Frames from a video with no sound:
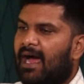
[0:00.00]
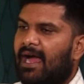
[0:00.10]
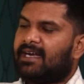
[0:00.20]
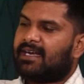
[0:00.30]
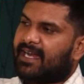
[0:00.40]

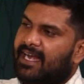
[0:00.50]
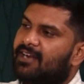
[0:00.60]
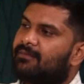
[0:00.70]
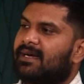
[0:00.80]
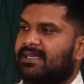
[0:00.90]
I
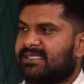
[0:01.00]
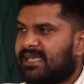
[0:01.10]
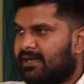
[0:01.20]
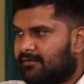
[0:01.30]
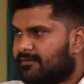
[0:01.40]
trained
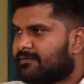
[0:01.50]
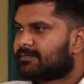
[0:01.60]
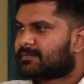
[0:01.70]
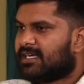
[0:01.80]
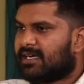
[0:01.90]

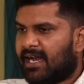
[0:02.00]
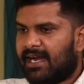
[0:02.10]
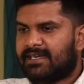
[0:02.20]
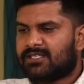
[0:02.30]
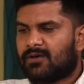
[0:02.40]
myself, right?